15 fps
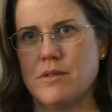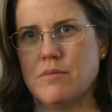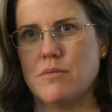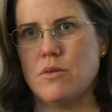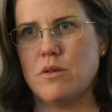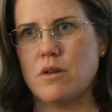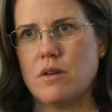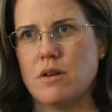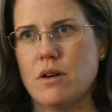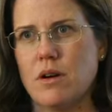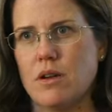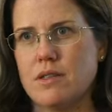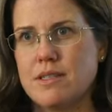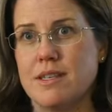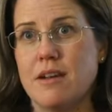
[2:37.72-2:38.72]
the more
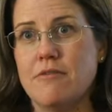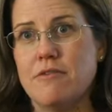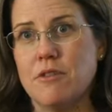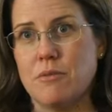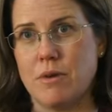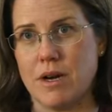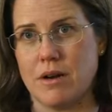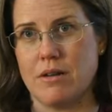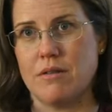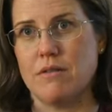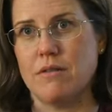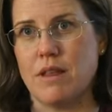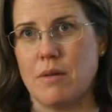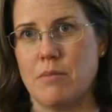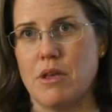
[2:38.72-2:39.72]
self-aware
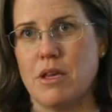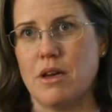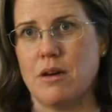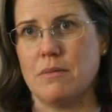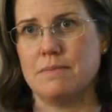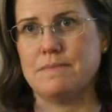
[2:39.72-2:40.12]
they become.